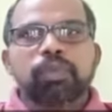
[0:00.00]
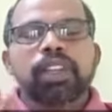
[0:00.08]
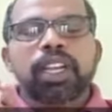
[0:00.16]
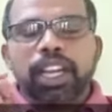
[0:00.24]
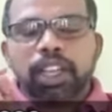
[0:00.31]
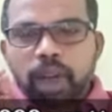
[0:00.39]

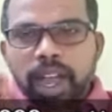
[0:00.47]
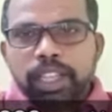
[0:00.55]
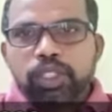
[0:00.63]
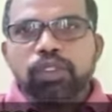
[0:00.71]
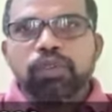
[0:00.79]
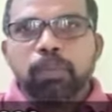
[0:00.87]
a
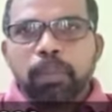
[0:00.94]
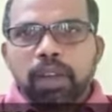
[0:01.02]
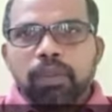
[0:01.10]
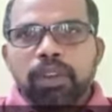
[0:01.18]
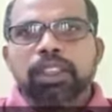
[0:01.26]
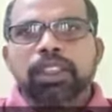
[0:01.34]
device of
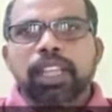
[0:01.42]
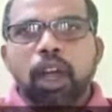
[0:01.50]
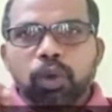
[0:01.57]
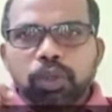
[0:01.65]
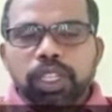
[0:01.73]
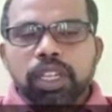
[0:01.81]
power
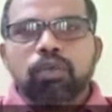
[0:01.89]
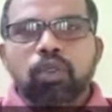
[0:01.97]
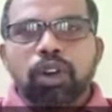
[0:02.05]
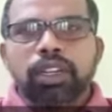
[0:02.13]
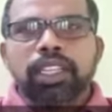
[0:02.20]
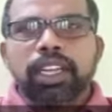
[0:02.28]
1000
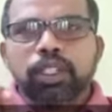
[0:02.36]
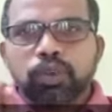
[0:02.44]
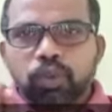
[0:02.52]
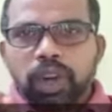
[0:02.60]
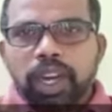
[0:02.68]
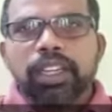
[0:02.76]
watt, that is
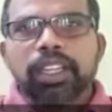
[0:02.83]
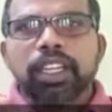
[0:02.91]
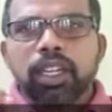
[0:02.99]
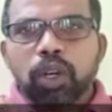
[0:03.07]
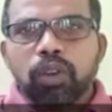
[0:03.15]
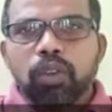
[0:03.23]
1
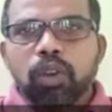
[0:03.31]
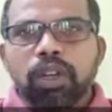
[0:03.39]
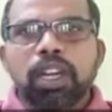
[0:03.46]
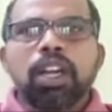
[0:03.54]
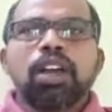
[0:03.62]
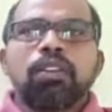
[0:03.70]

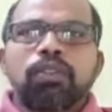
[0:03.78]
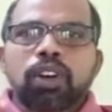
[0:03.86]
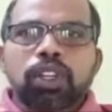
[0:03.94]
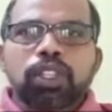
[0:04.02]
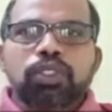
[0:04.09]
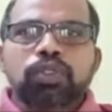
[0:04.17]
kilowatt,
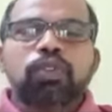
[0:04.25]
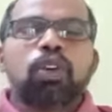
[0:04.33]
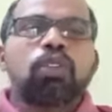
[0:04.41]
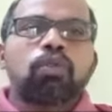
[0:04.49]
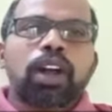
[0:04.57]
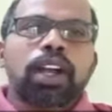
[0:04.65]
works
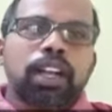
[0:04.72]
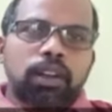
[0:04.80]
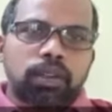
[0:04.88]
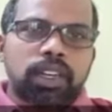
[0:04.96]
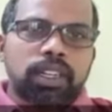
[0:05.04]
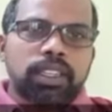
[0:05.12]
for 1
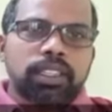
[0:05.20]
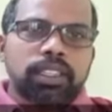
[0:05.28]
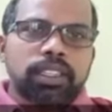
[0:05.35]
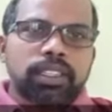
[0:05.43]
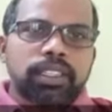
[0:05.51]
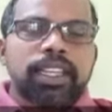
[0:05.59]
hour.
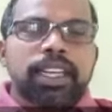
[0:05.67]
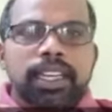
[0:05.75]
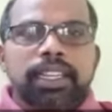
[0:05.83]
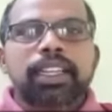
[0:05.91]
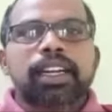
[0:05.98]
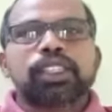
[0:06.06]
Then
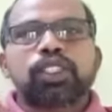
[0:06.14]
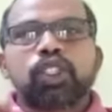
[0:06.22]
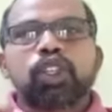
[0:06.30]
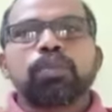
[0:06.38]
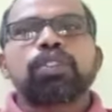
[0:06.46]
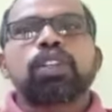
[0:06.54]
it
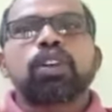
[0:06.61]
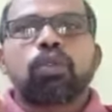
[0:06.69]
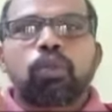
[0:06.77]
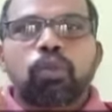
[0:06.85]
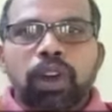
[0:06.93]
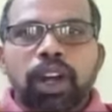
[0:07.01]
consumes
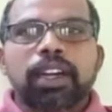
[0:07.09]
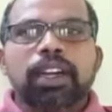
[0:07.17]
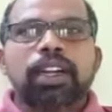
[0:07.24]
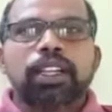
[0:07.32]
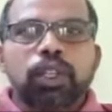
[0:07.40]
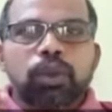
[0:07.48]
1
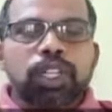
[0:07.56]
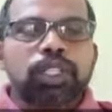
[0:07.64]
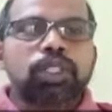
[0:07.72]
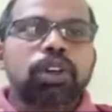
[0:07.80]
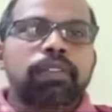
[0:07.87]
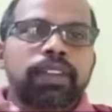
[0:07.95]

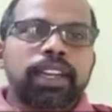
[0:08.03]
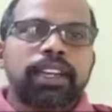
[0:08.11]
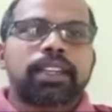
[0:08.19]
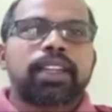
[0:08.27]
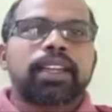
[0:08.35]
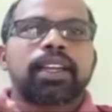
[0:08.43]
unit of
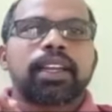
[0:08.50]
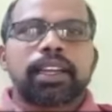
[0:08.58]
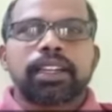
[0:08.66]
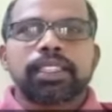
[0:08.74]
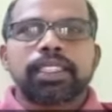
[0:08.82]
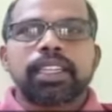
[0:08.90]
electrical
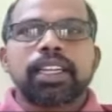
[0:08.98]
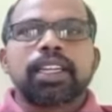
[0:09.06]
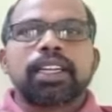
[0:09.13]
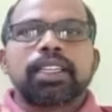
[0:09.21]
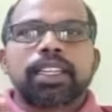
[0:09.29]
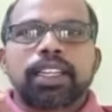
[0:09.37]
energy,
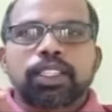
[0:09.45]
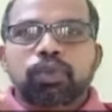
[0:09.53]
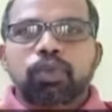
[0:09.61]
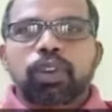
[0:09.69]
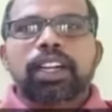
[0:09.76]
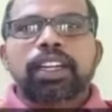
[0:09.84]
that is
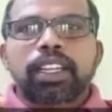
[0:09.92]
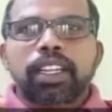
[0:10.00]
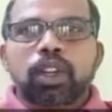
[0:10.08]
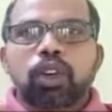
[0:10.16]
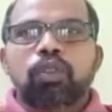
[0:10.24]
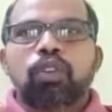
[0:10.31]
1
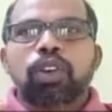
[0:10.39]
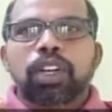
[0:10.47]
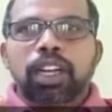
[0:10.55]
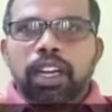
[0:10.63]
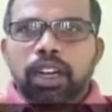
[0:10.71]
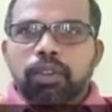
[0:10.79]

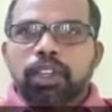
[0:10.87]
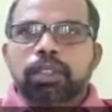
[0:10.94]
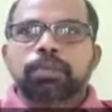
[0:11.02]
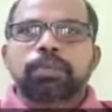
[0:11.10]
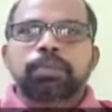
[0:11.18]
kilowatt hour.